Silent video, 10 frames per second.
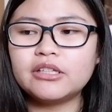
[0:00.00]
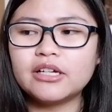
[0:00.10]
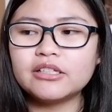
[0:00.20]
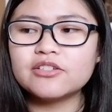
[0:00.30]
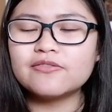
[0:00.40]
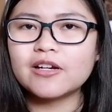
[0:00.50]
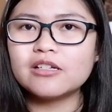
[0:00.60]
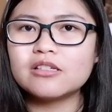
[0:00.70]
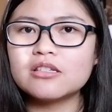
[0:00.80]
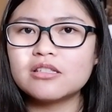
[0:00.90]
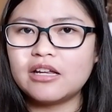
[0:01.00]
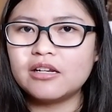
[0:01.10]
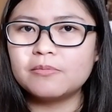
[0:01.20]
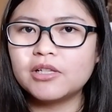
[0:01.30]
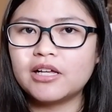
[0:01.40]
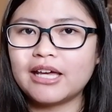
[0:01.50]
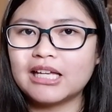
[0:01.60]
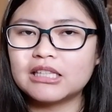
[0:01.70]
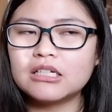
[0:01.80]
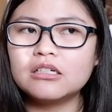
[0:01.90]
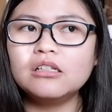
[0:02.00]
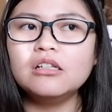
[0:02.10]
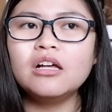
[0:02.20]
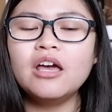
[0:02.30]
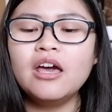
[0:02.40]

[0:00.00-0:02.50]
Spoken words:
that is very sustainable and ethical.